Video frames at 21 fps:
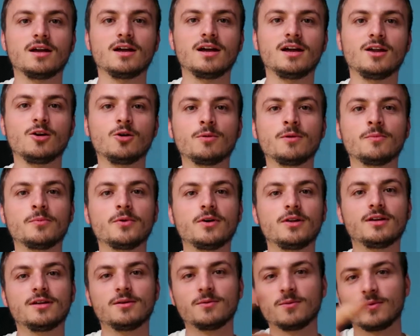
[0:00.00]
Hello people
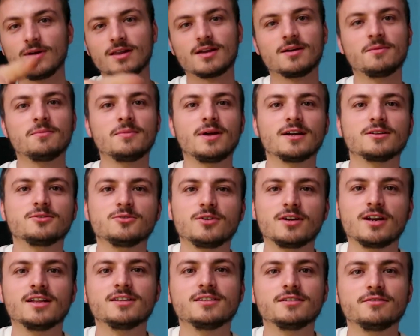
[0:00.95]
and welcome back to
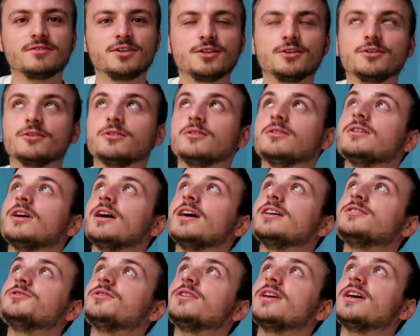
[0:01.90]
another video.
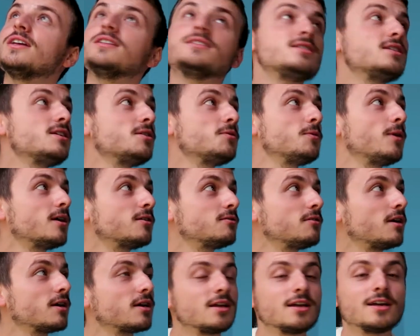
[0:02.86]
As you can see, we are
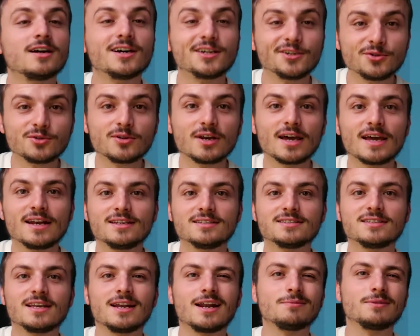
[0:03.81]
rocking a new lighting
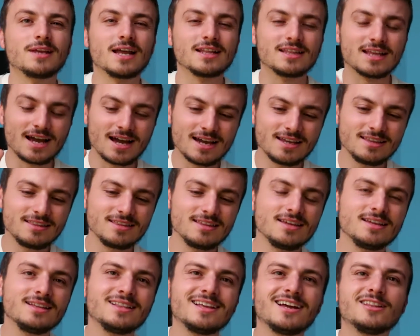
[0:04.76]
setup that I
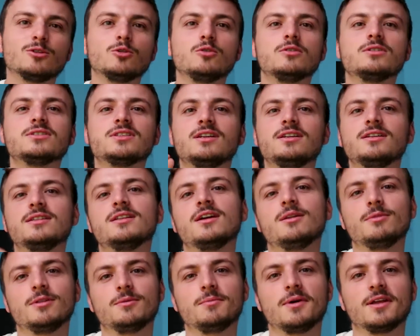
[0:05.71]
think that looks a little
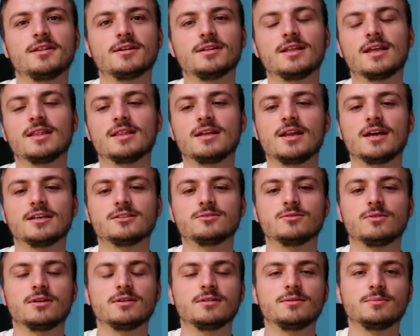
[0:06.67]
bit better than the last
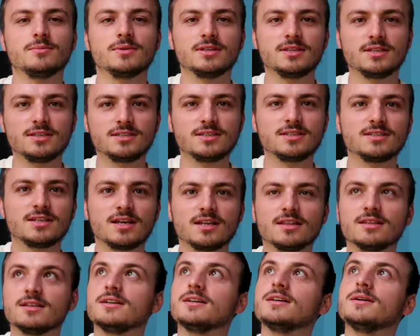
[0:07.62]
one. But this is not
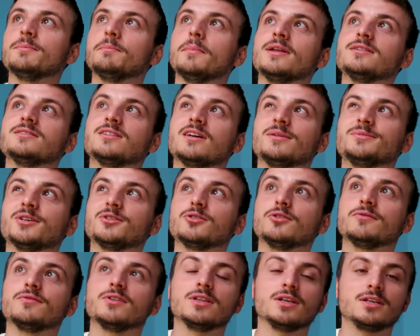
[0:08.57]
the main subject
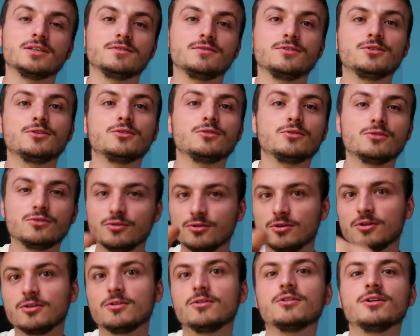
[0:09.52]
of today's video. You
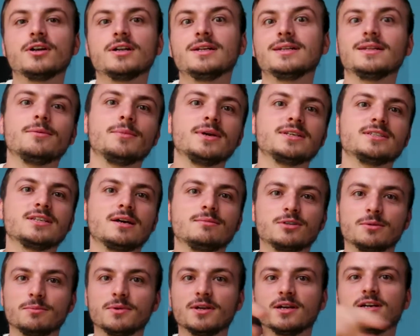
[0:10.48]
know already the main
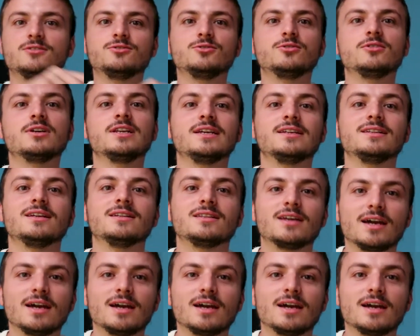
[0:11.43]
subject because you clicked the